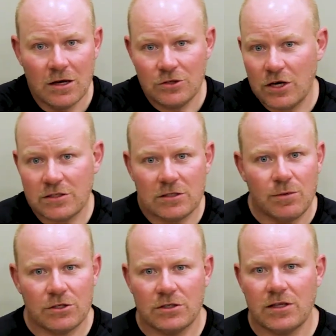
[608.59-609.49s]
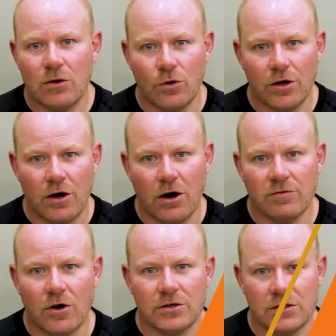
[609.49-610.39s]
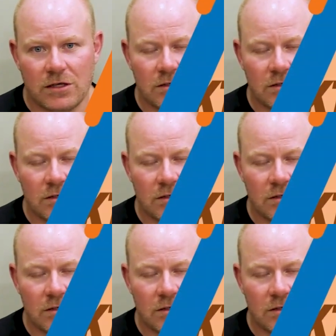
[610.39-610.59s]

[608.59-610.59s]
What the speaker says: just as much as they would our varsity